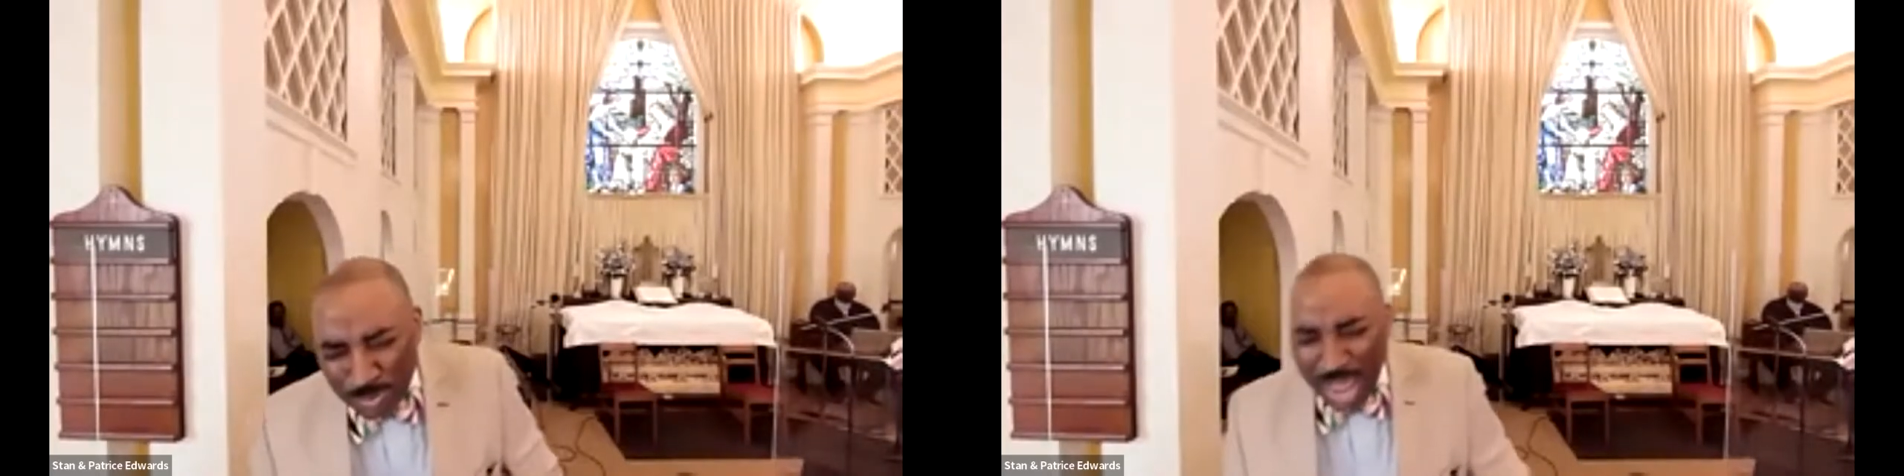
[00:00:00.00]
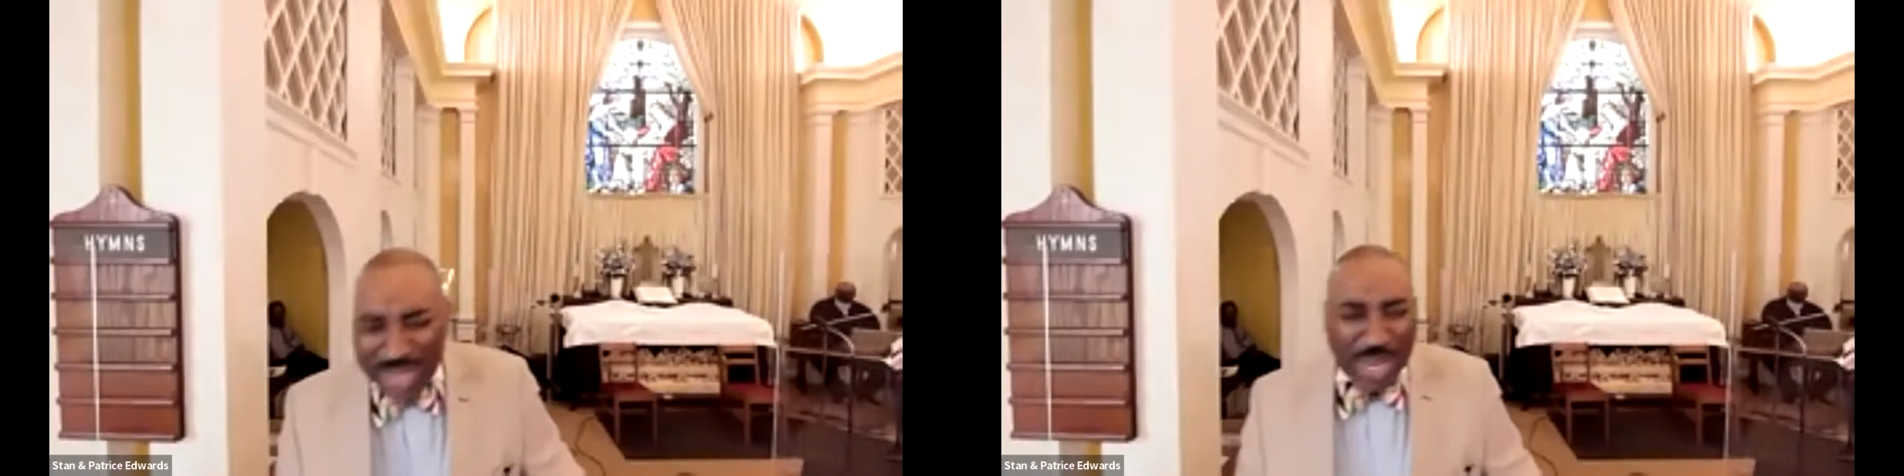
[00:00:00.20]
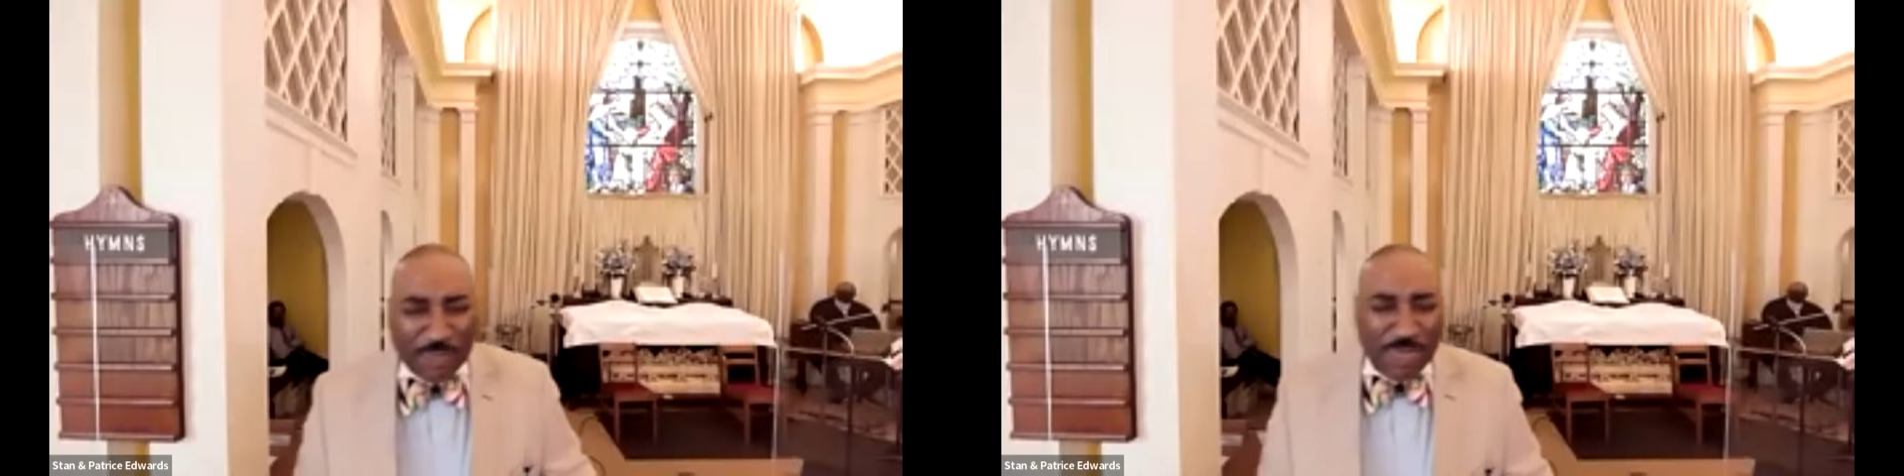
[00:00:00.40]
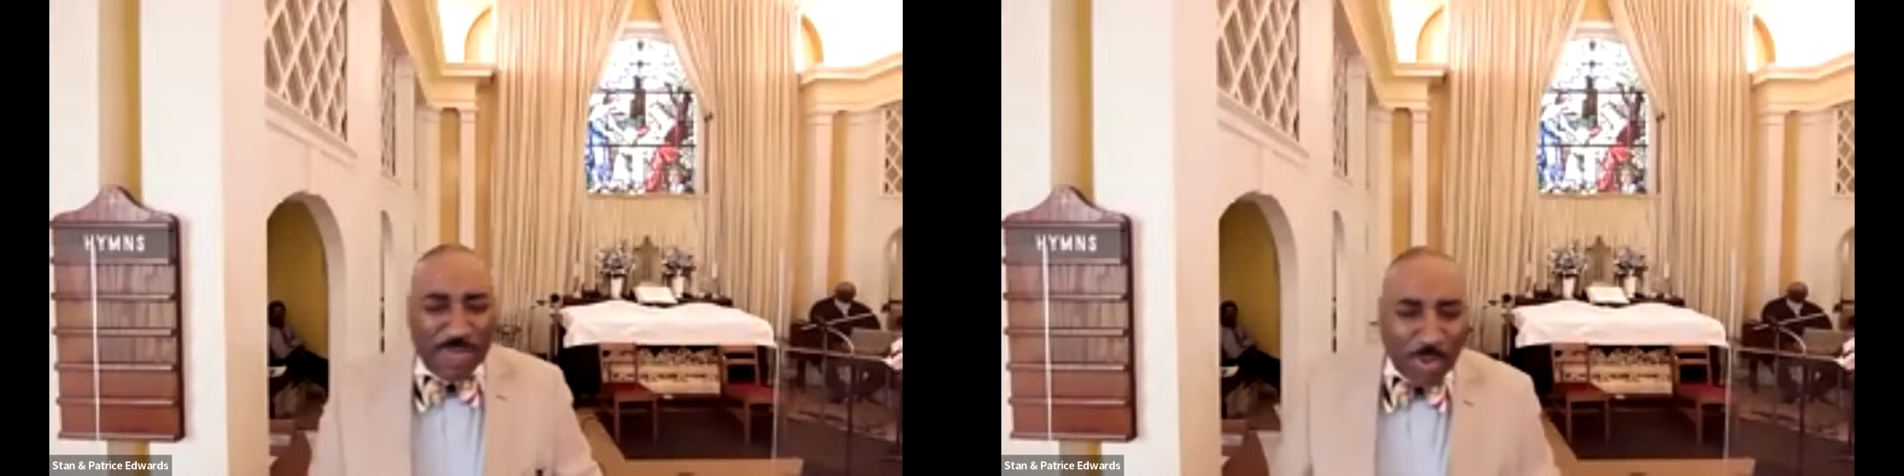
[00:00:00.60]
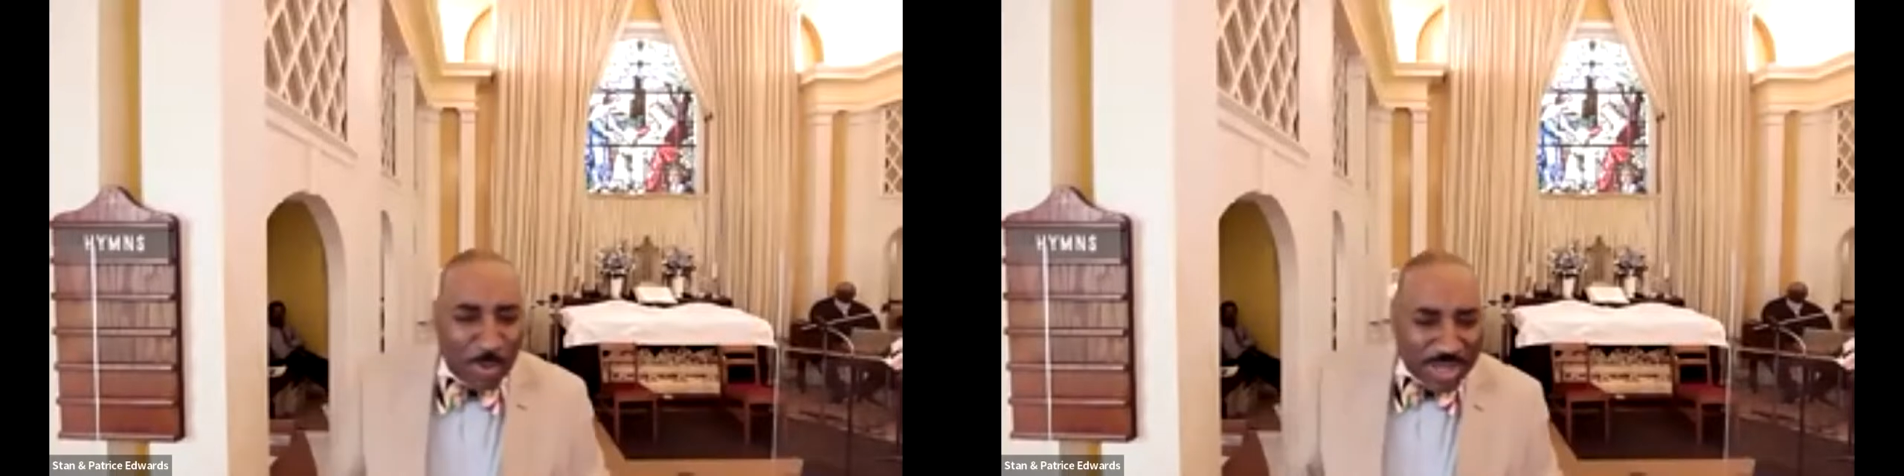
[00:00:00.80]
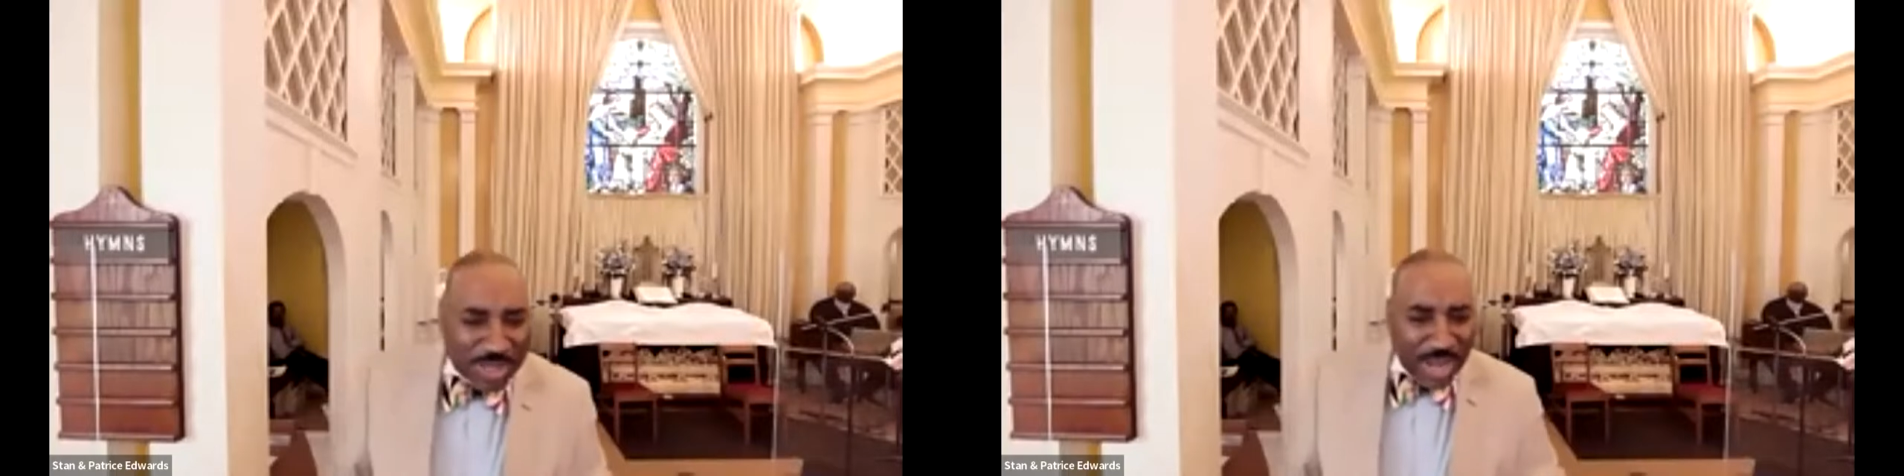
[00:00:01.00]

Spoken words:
I can't remember what